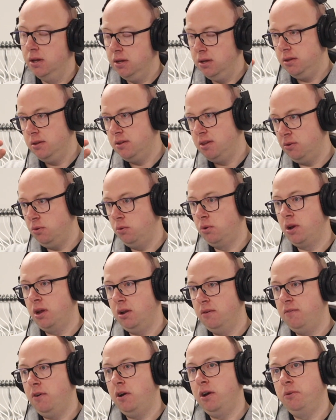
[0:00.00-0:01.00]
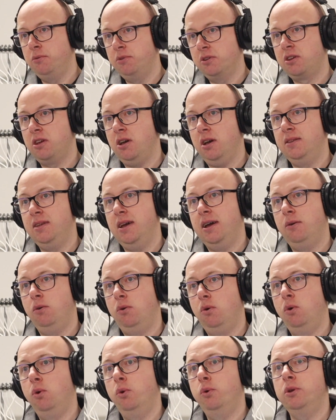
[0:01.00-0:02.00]
single colour vinyl that's cut
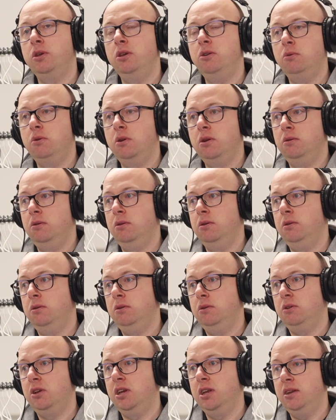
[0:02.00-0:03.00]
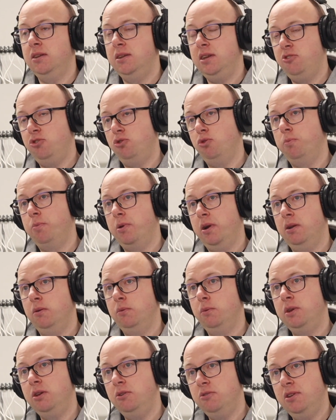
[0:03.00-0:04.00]
out, or you can get a digital print, or
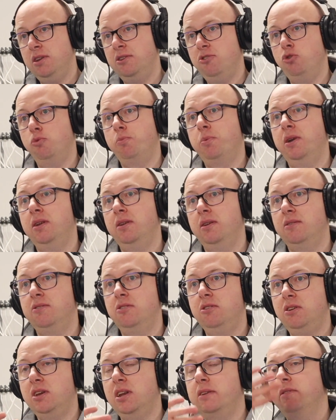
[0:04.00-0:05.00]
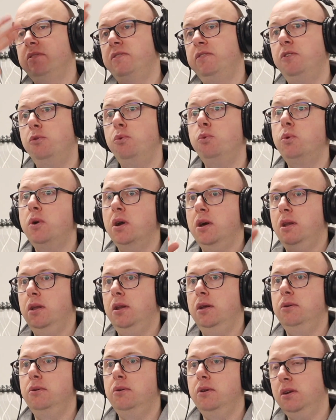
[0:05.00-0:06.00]
we use digital printer, so you can have a full colour
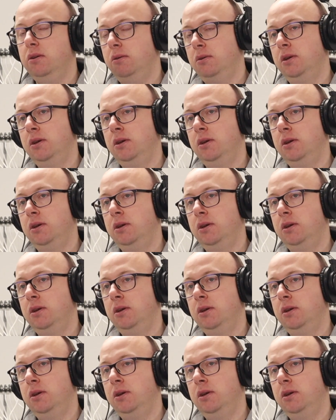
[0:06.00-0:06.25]
logo